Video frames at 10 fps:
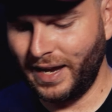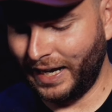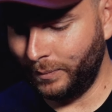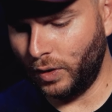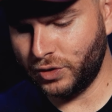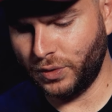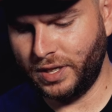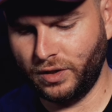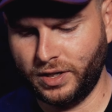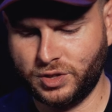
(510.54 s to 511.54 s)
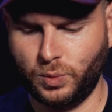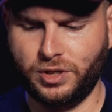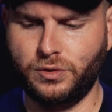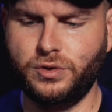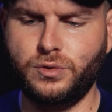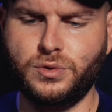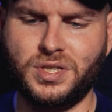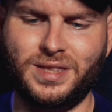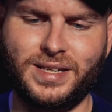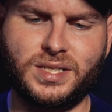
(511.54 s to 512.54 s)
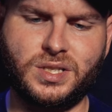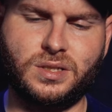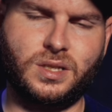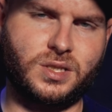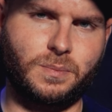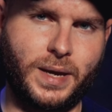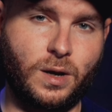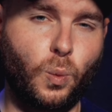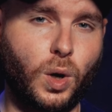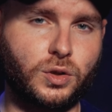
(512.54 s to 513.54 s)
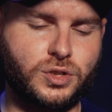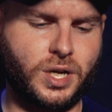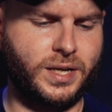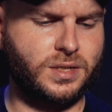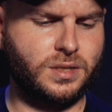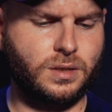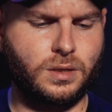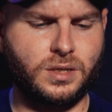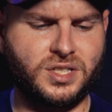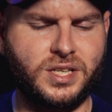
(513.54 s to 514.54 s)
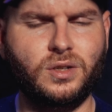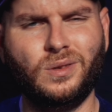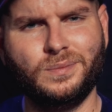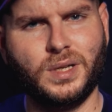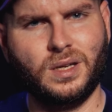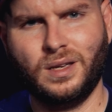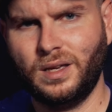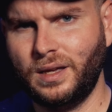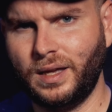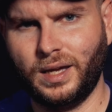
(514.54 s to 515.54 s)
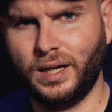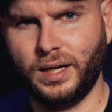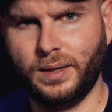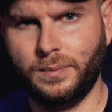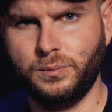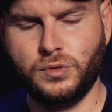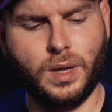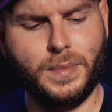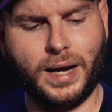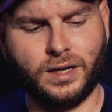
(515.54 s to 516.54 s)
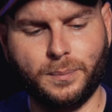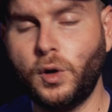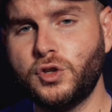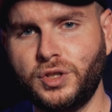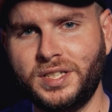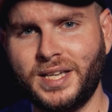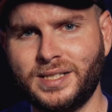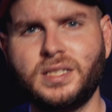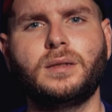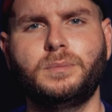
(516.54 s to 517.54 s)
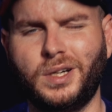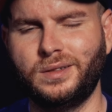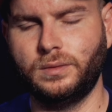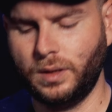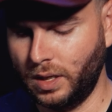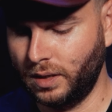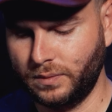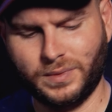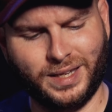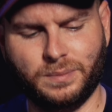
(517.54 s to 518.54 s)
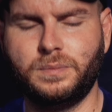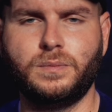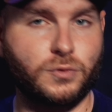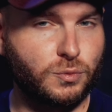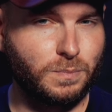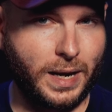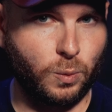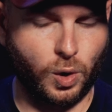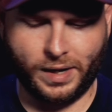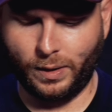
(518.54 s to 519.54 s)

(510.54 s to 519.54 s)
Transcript: And I'm also curious, when you use this, does it make a watertight seal? I'm not gonna personally test it, but it may work